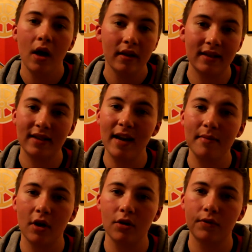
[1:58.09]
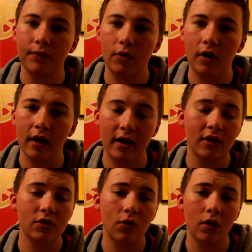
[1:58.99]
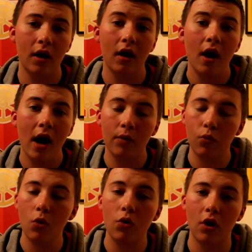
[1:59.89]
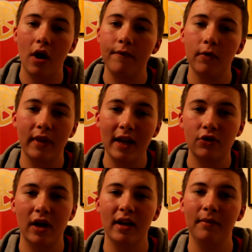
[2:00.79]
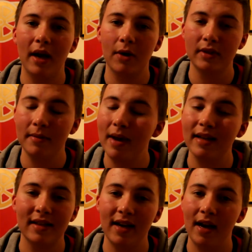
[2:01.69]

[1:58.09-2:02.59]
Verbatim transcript: The same goes for uh, and Walker. I thought their tracking back was immense today.